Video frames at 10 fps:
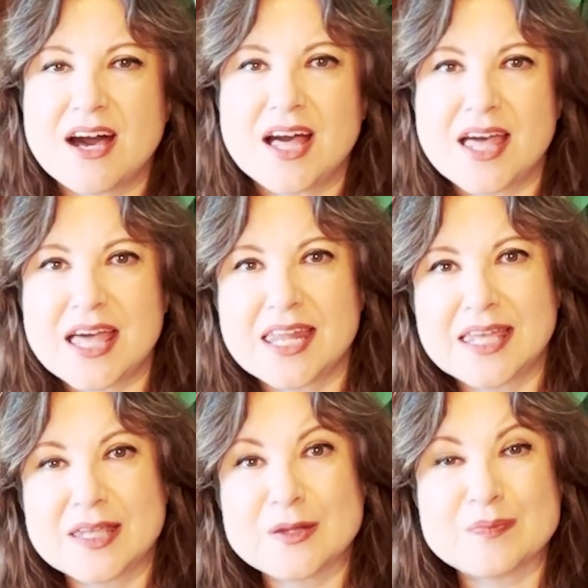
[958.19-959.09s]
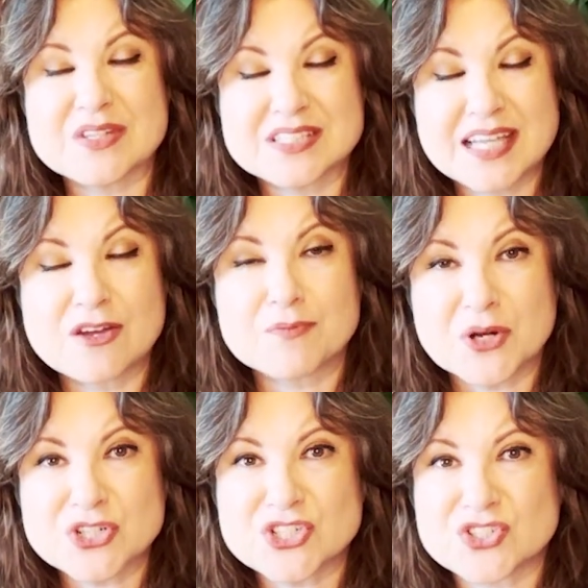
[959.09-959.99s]
in this town of
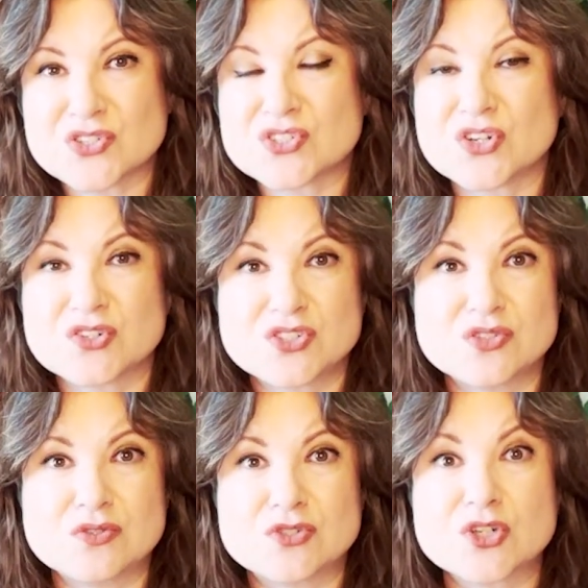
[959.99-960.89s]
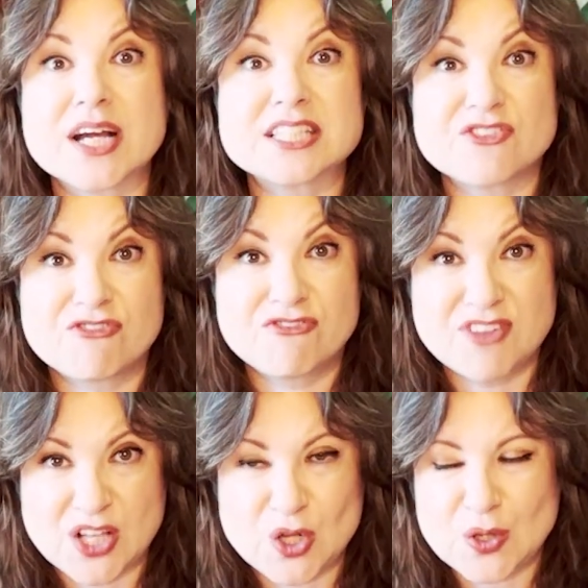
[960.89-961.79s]
Barchester start to try to
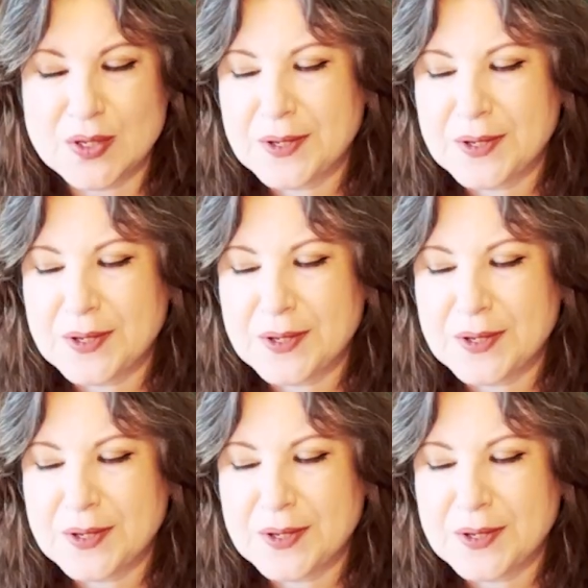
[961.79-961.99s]
fill.